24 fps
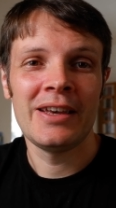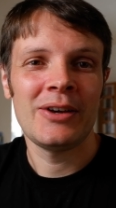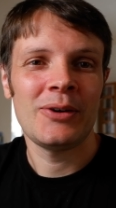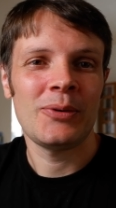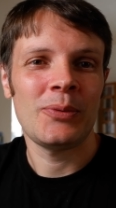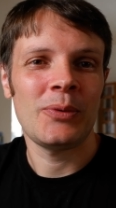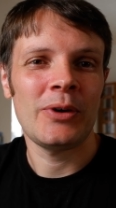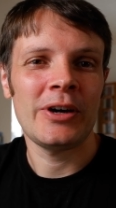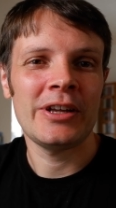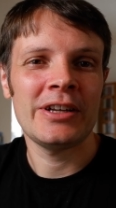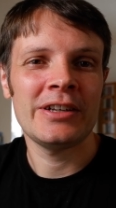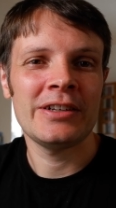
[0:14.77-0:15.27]

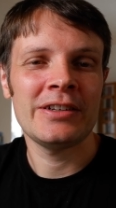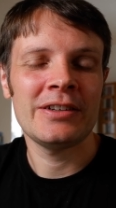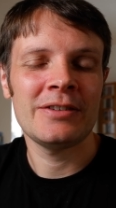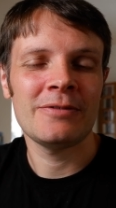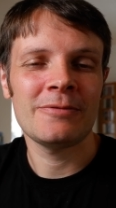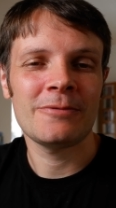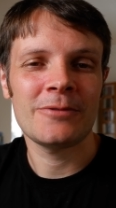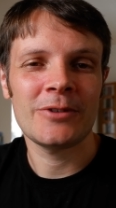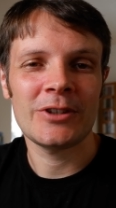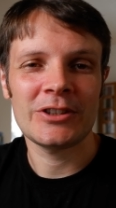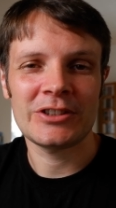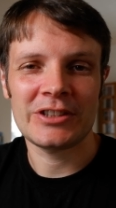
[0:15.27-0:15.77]
When
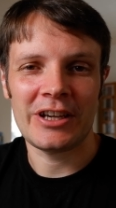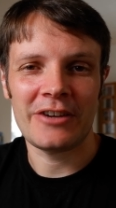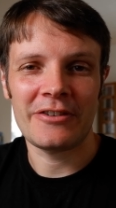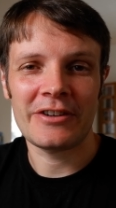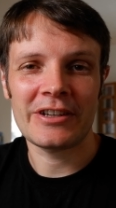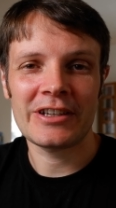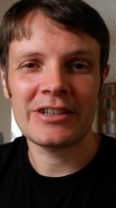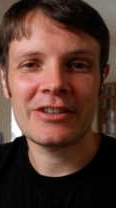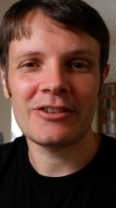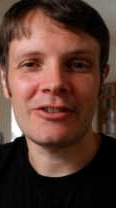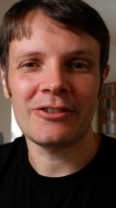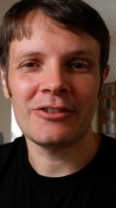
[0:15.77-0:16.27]
first
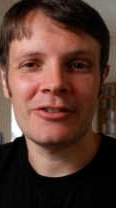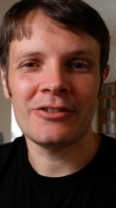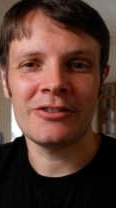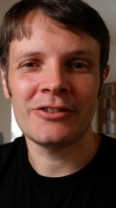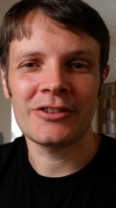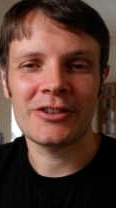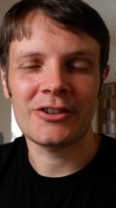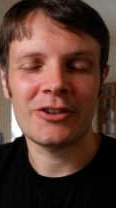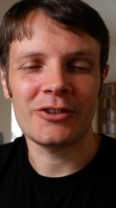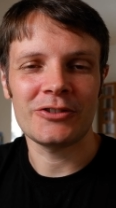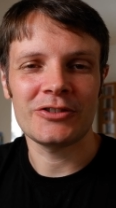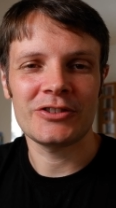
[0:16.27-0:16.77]
hearing on
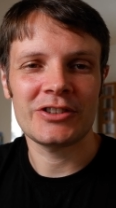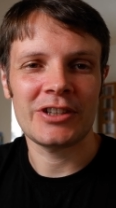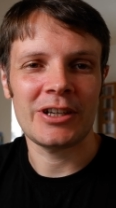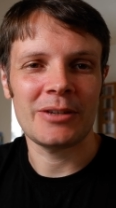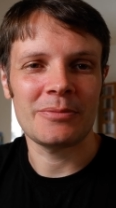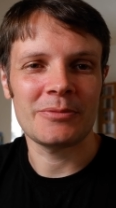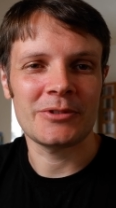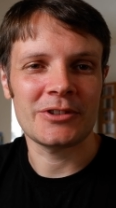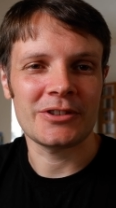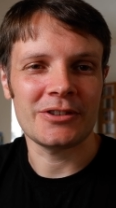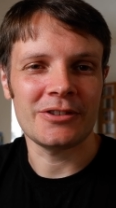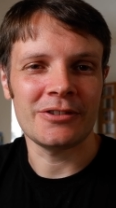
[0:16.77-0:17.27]
the
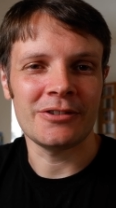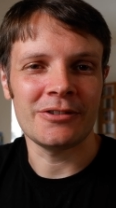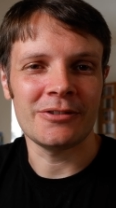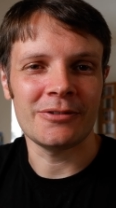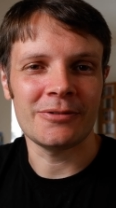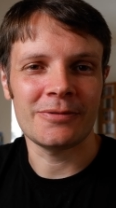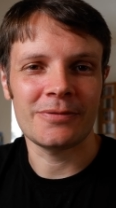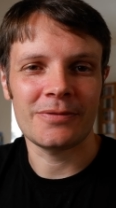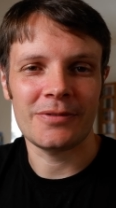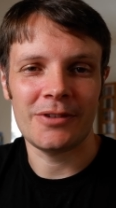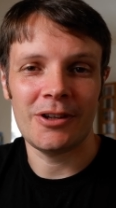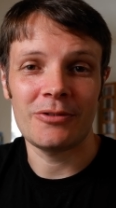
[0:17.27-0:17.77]
concept
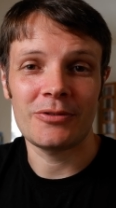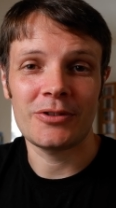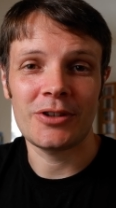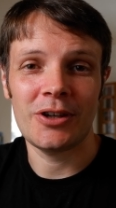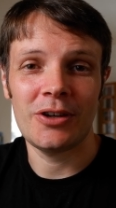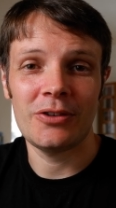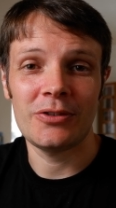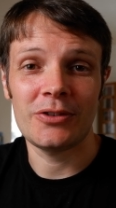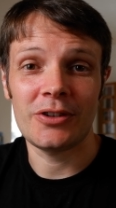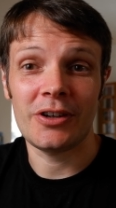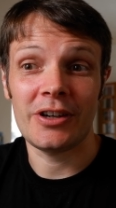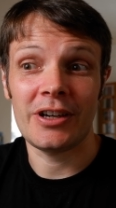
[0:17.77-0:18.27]
of low
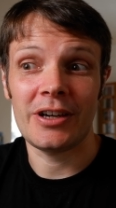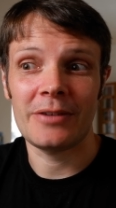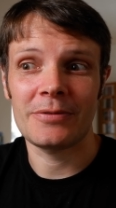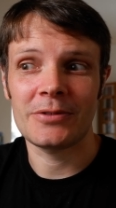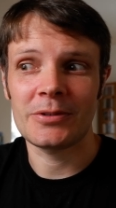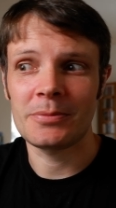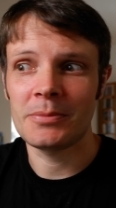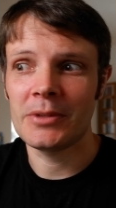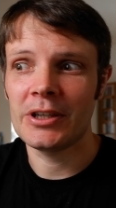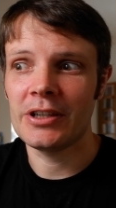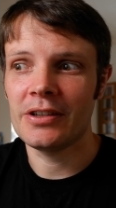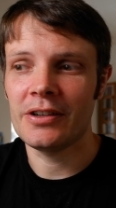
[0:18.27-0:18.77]
code, I have to
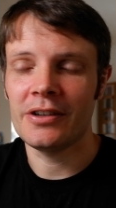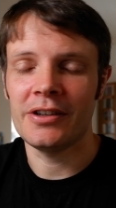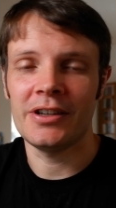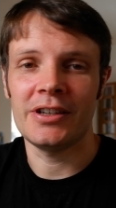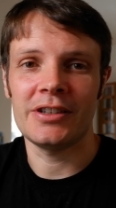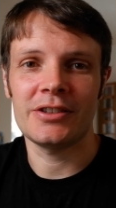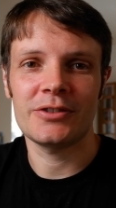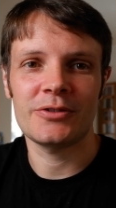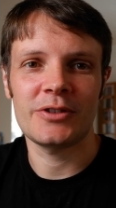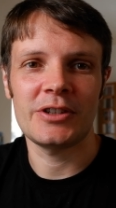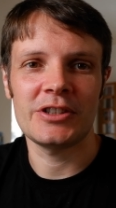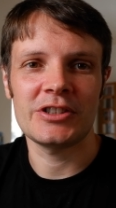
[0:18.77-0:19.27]
admit
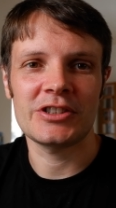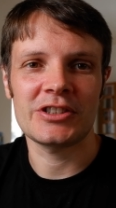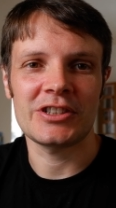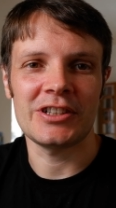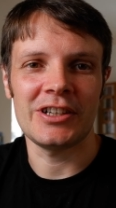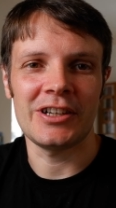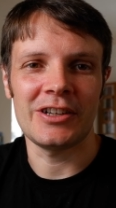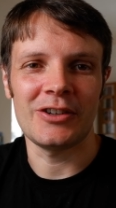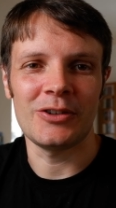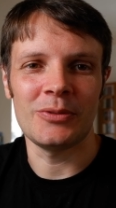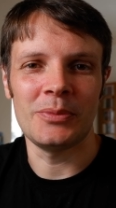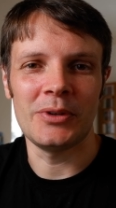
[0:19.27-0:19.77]
I cringed a
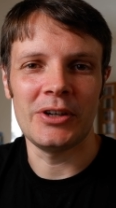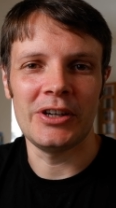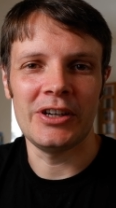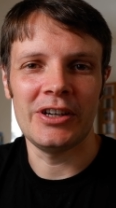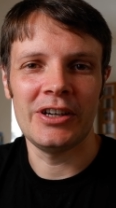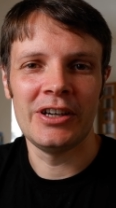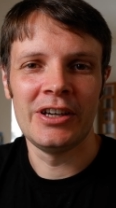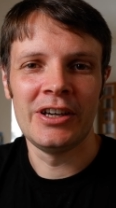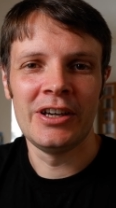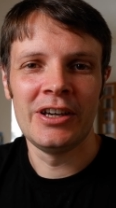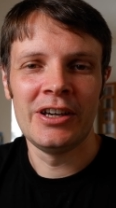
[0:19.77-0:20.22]
little bit.